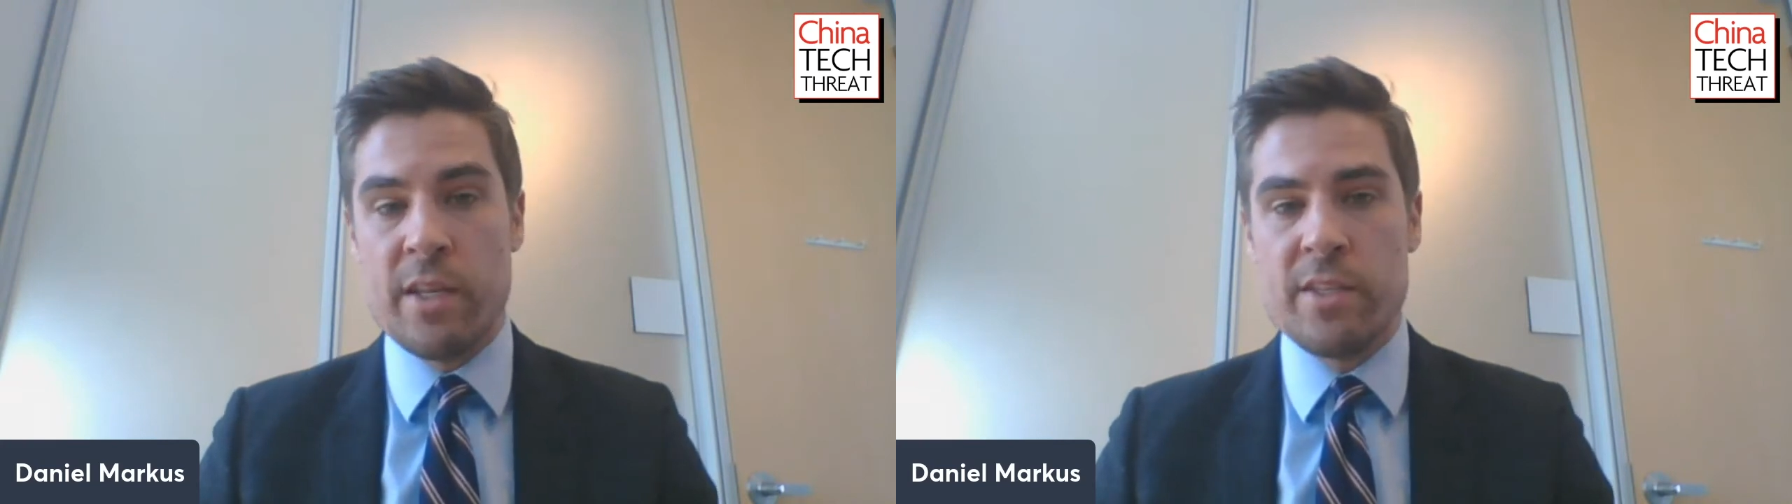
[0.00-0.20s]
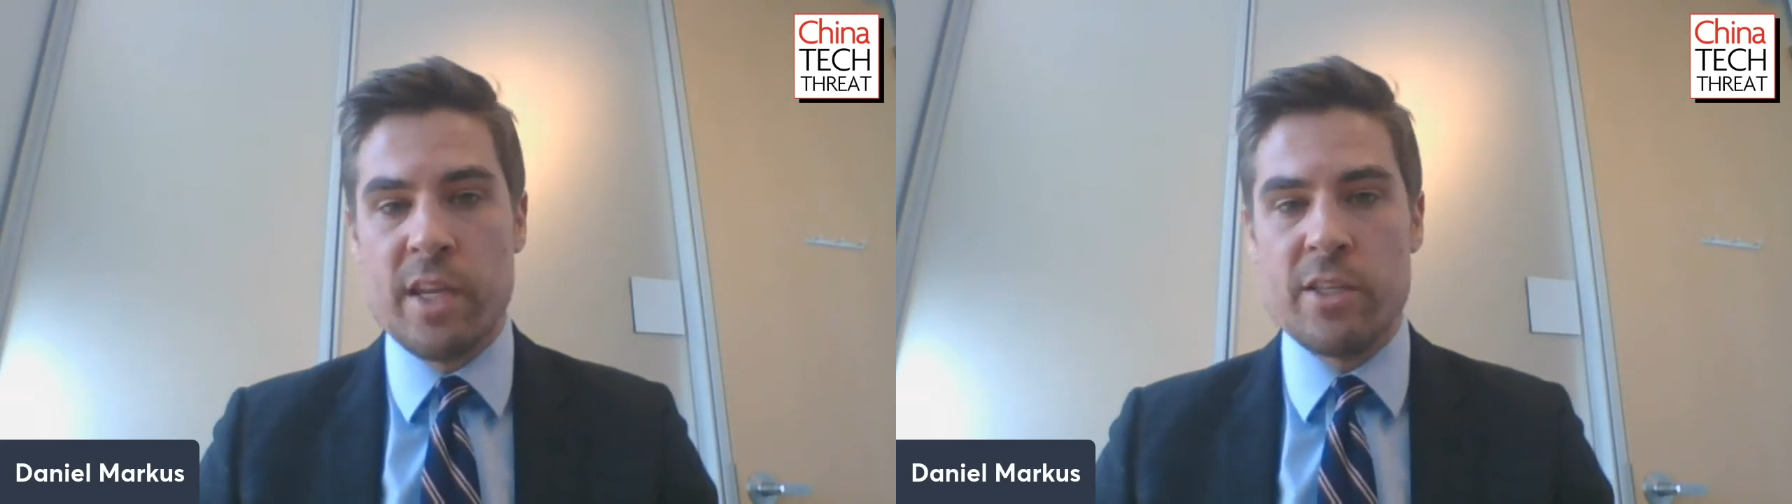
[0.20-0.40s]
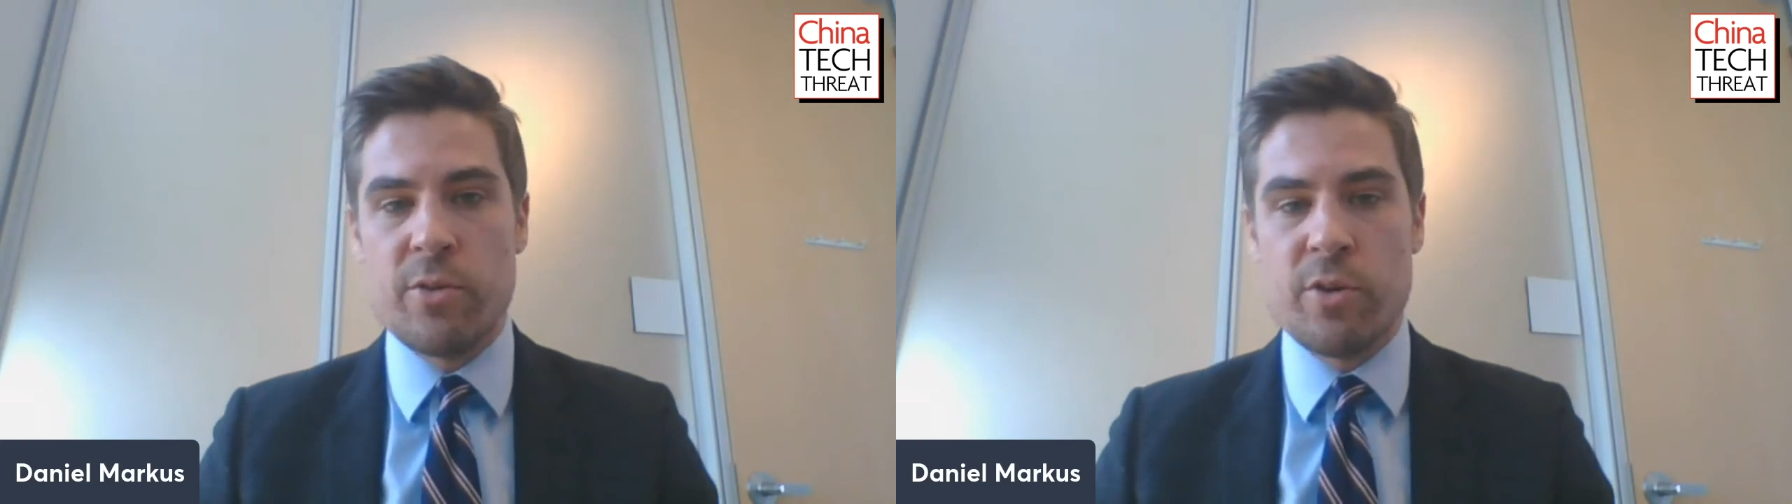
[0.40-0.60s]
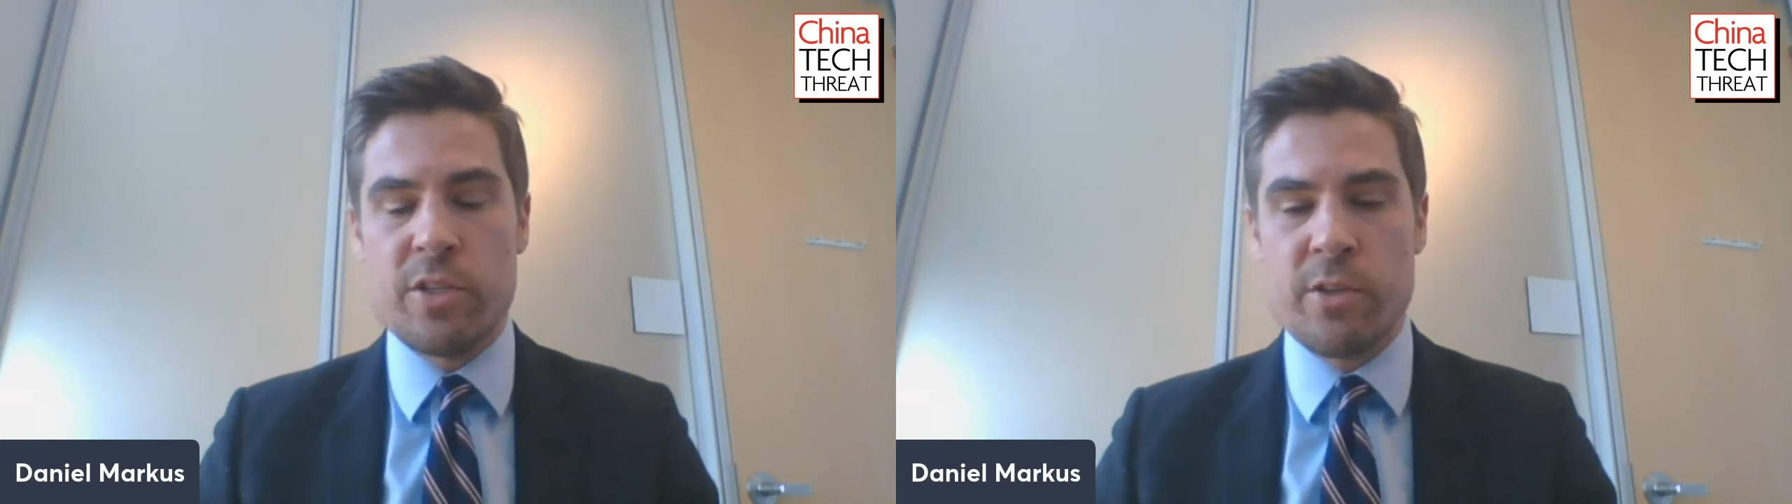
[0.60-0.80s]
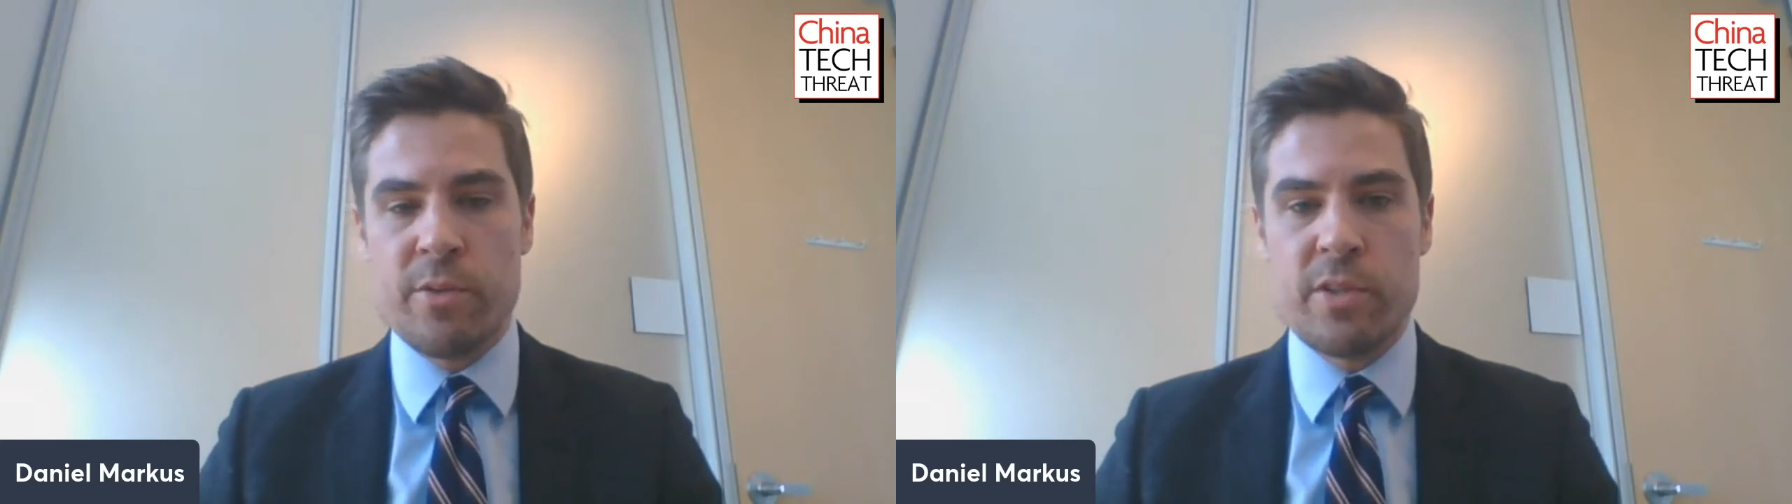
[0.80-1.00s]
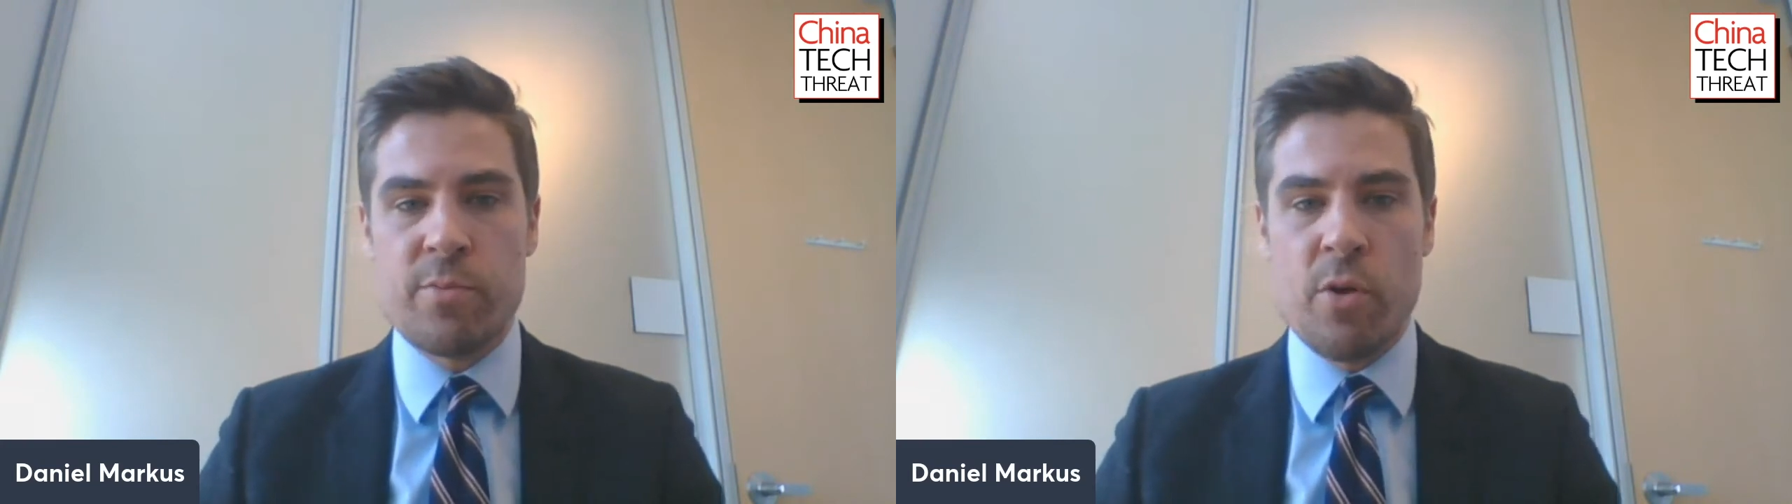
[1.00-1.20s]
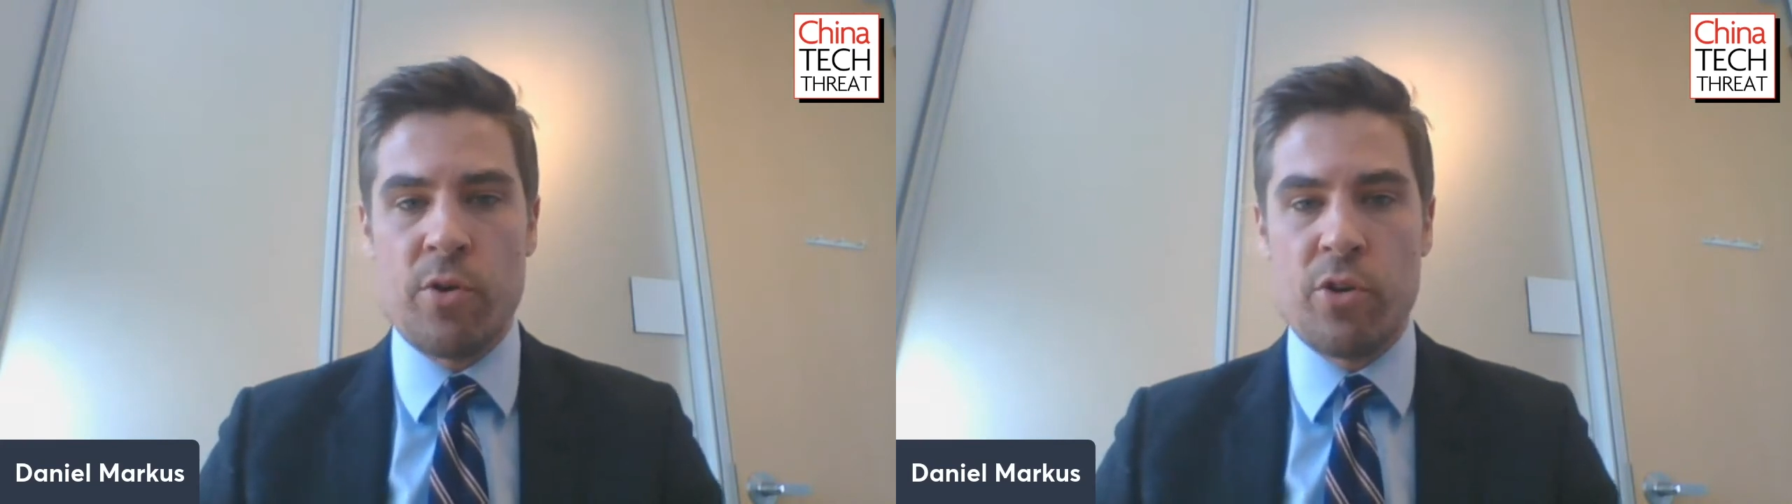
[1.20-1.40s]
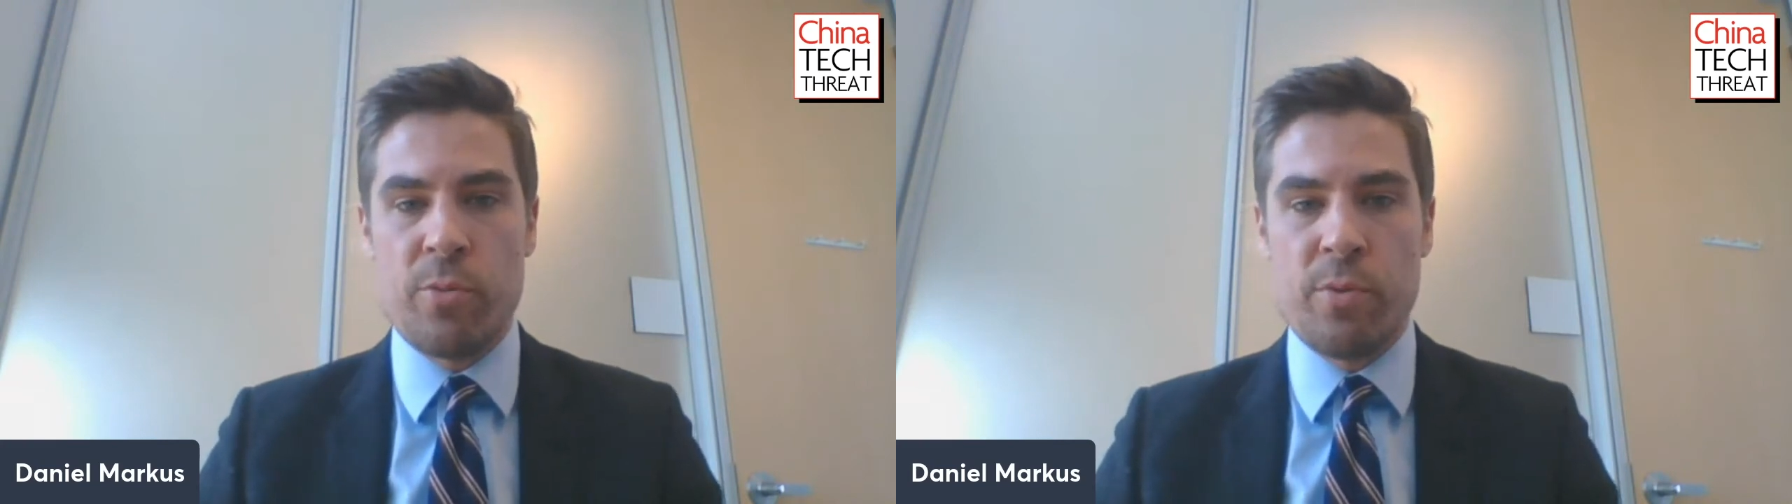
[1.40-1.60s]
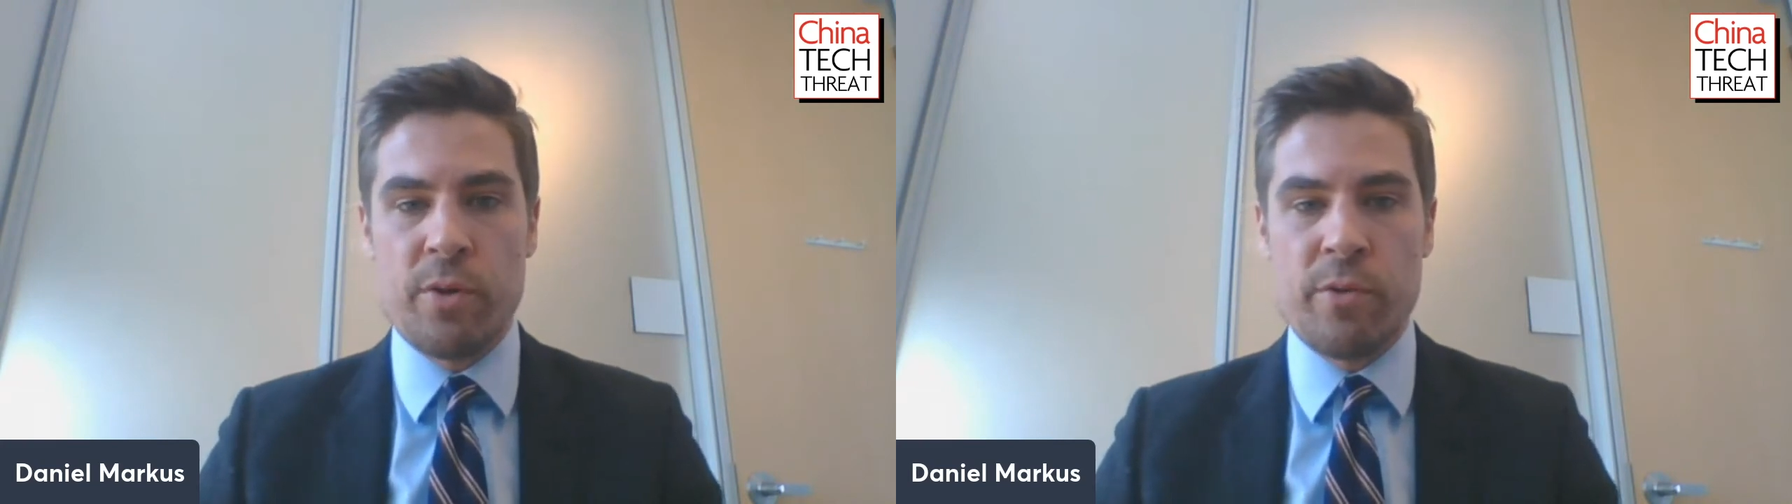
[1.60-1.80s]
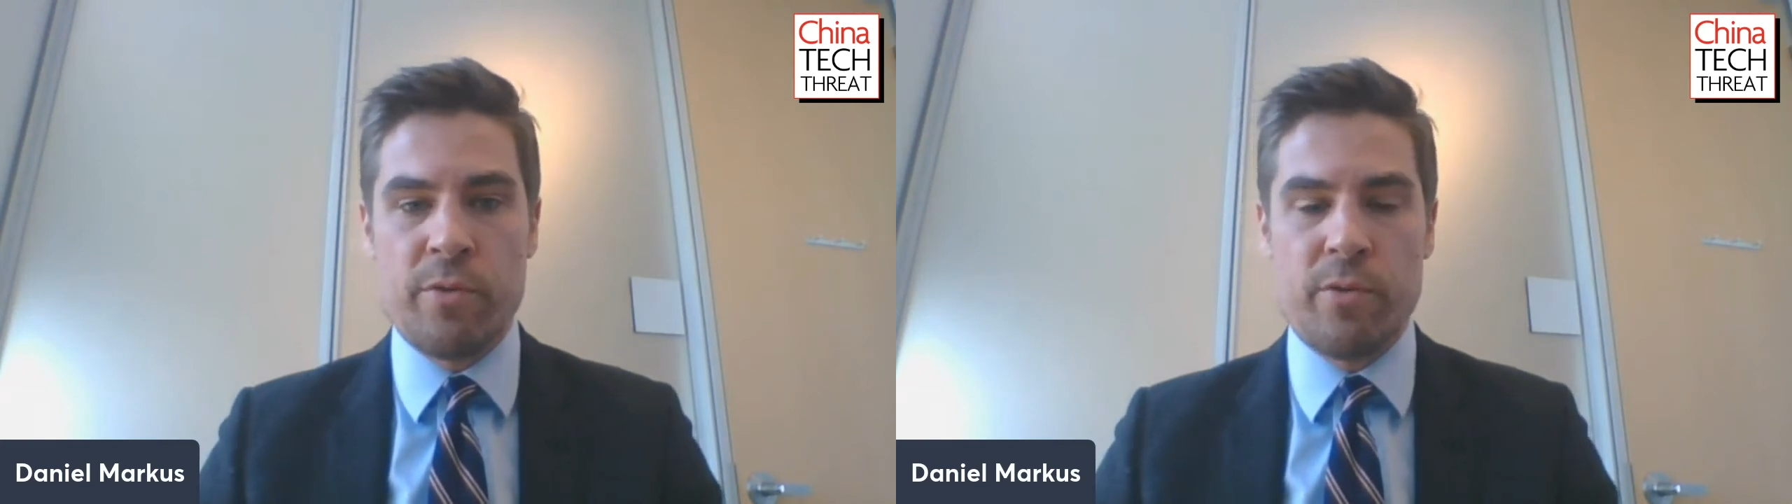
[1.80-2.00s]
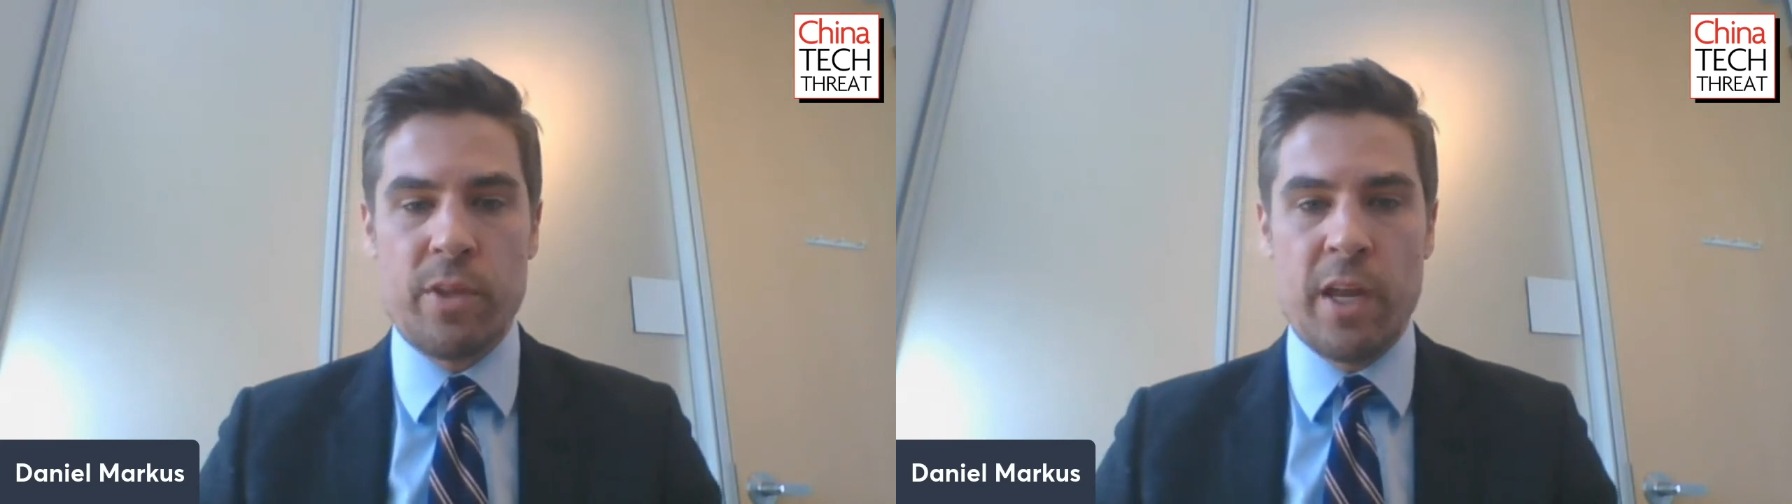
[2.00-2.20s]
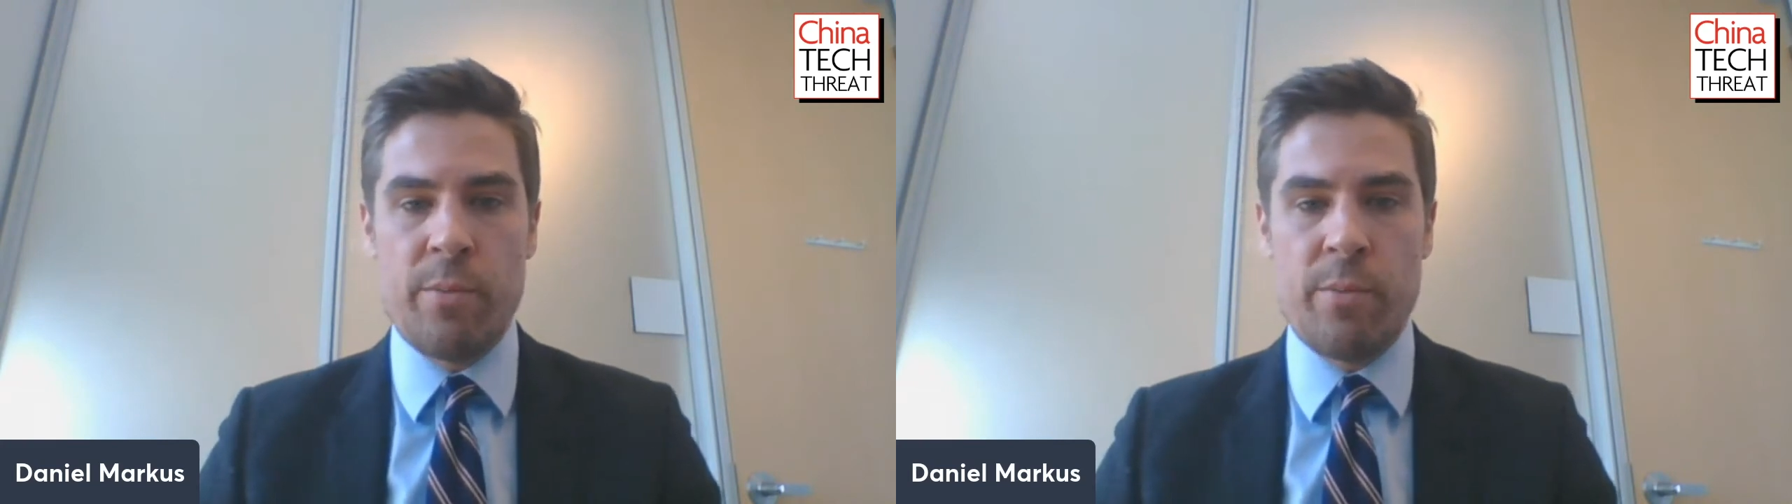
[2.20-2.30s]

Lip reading: United States or a small group of